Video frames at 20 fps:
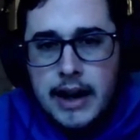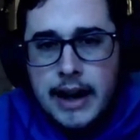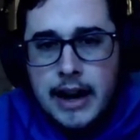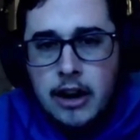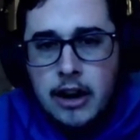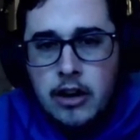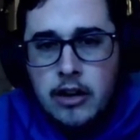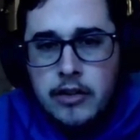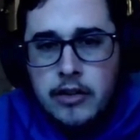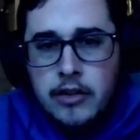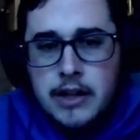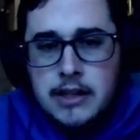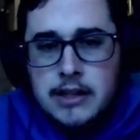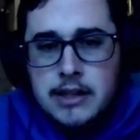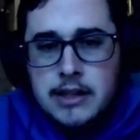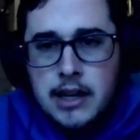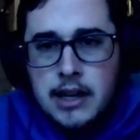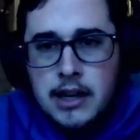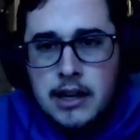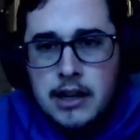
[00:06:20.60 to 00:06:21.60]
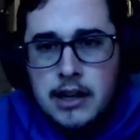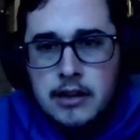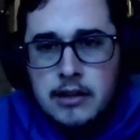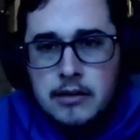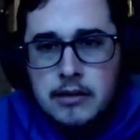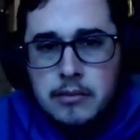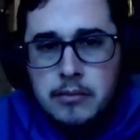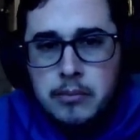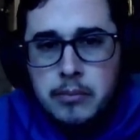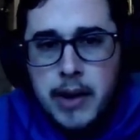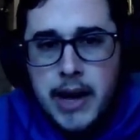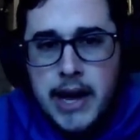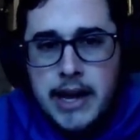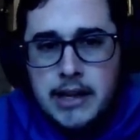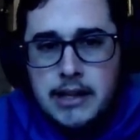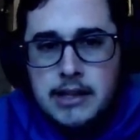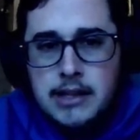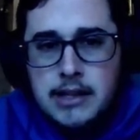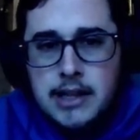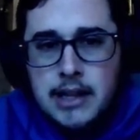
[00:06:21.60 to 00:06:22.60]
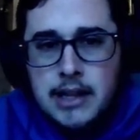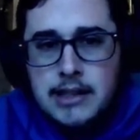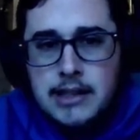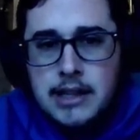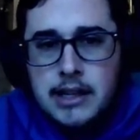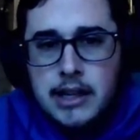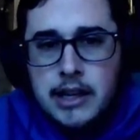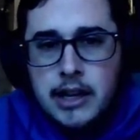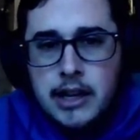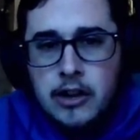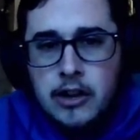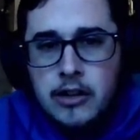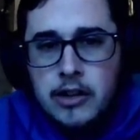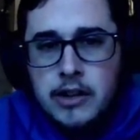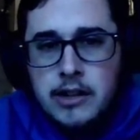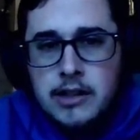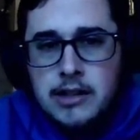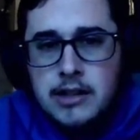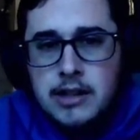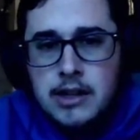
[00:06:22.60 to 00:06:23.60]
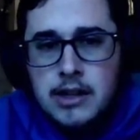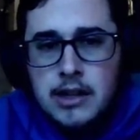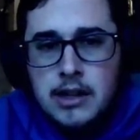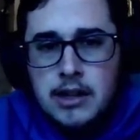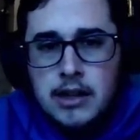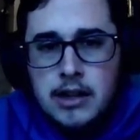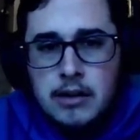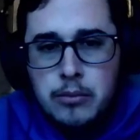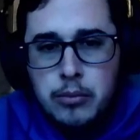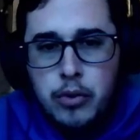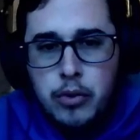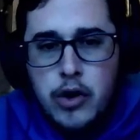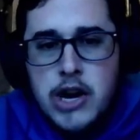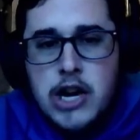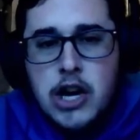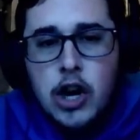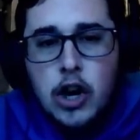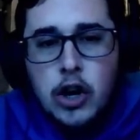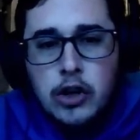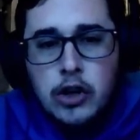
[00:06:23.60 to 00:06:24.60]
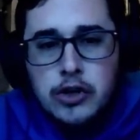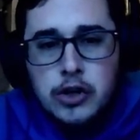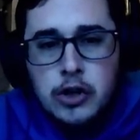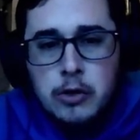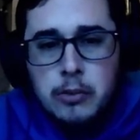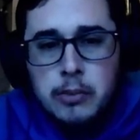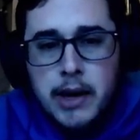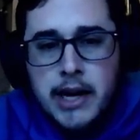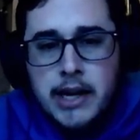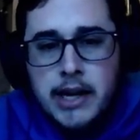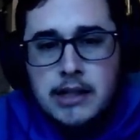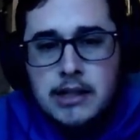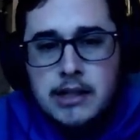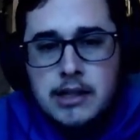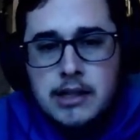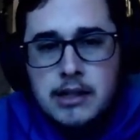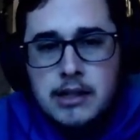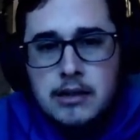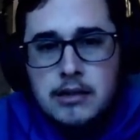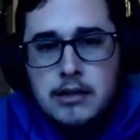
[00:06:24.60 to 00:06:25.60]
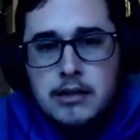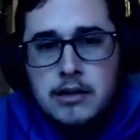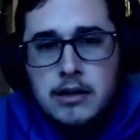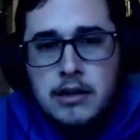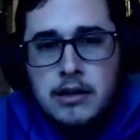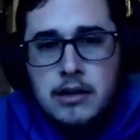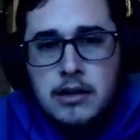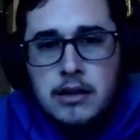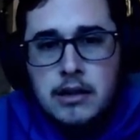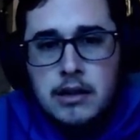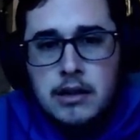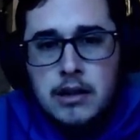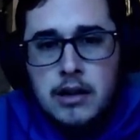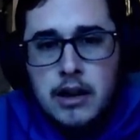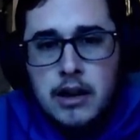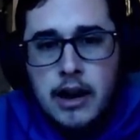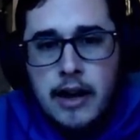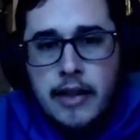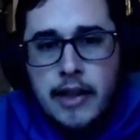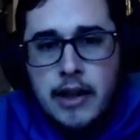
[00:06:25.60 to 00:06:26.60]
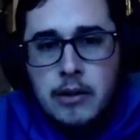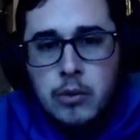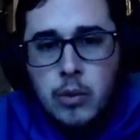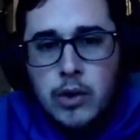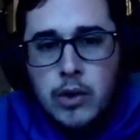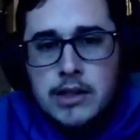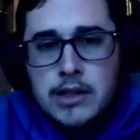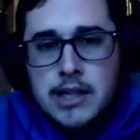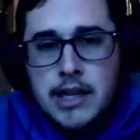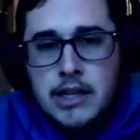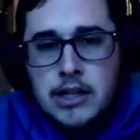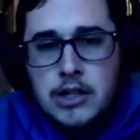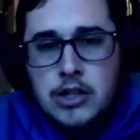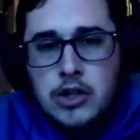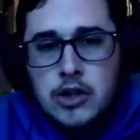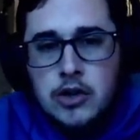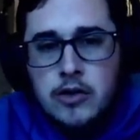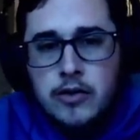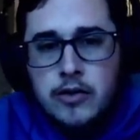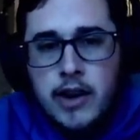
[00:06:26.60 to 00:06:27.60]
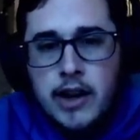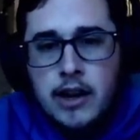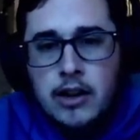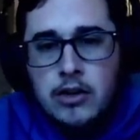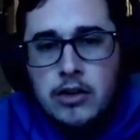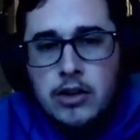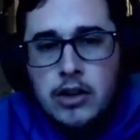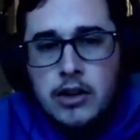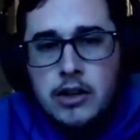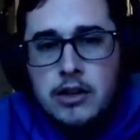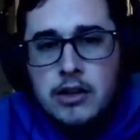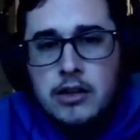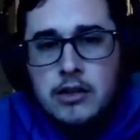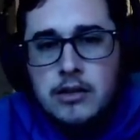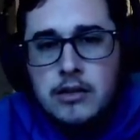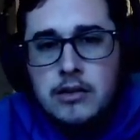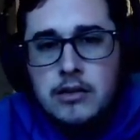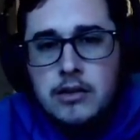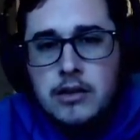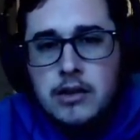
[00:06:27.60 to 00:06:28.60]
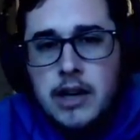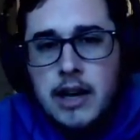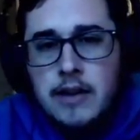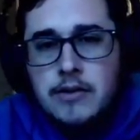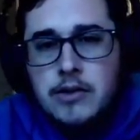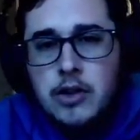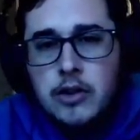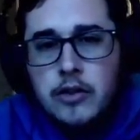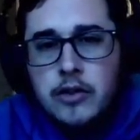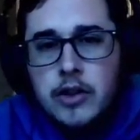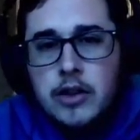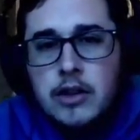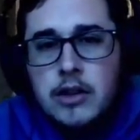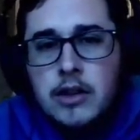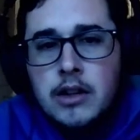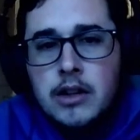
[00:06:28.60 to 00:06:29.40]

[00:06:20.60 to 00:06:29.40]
base that's in here, this precursor base. And then once I do find... Oh, look! Cave sulfur.